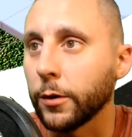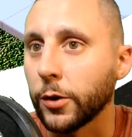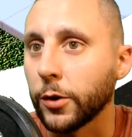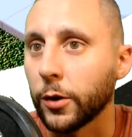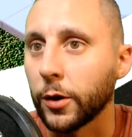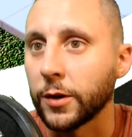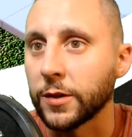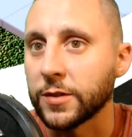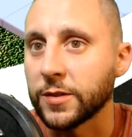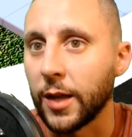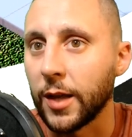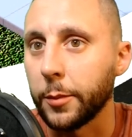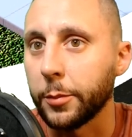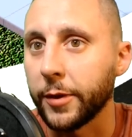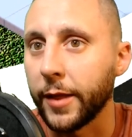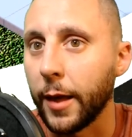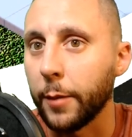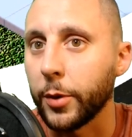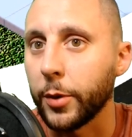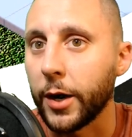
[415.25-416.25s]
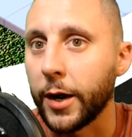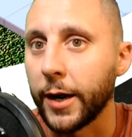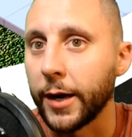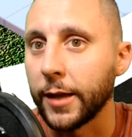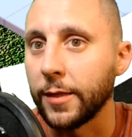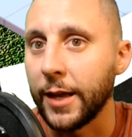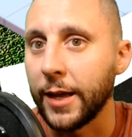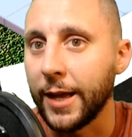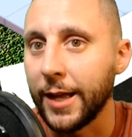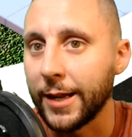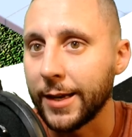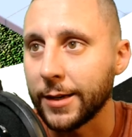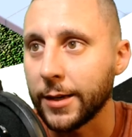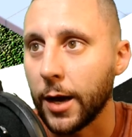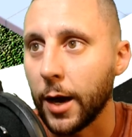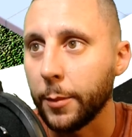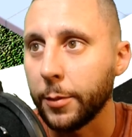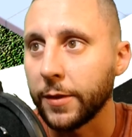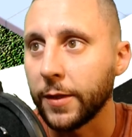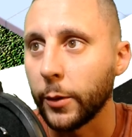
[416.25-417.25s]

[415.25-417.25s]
You're going to staple that behind the hidden copy